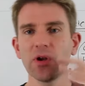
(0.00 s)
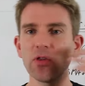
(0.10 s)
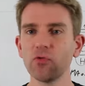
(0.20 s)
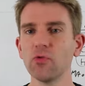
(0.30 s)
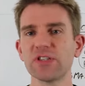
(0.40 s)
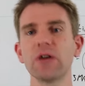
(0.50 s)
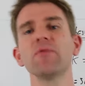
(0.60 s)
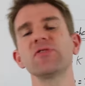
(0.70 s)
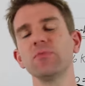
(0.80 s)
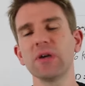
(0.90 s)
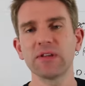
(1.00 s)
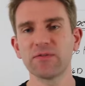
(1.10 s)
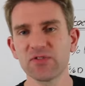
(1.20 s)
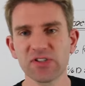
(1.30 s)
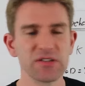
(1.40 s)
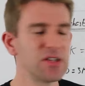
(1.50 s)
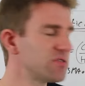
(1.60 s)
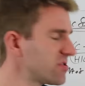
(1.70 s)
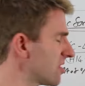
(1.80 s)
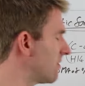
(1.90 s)
We know the rules now. Obviously, we have different
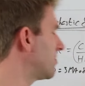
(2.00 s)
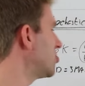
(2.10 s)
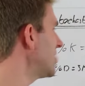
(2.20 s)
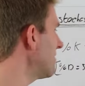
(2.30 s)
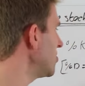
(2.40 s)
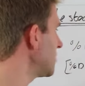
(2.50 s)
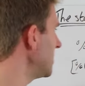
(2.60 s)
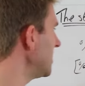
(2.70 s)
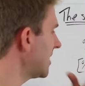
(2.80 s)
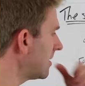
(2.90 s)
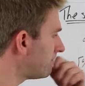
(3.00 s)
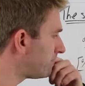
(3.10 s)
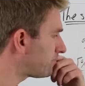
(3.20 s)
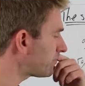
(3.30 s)
settings and stuff, but generally speaking,